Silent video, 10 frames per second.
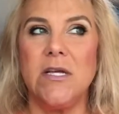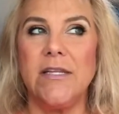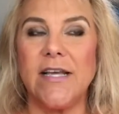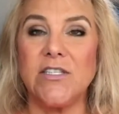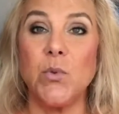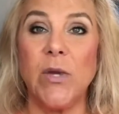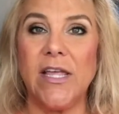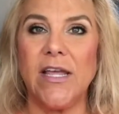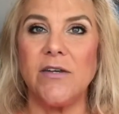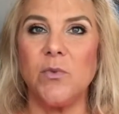next
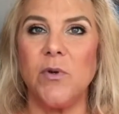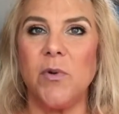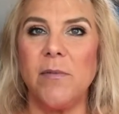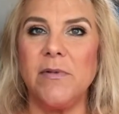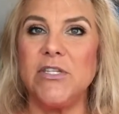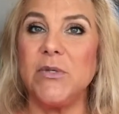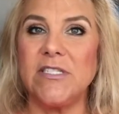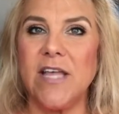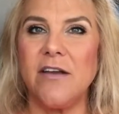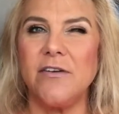weekend. We'll probably do it
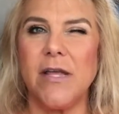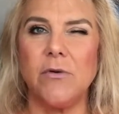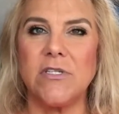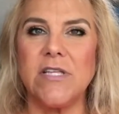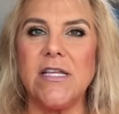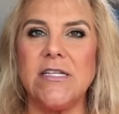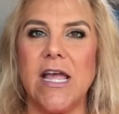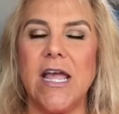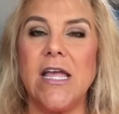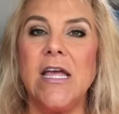Saturday or
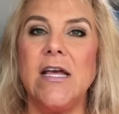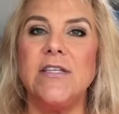Sunday.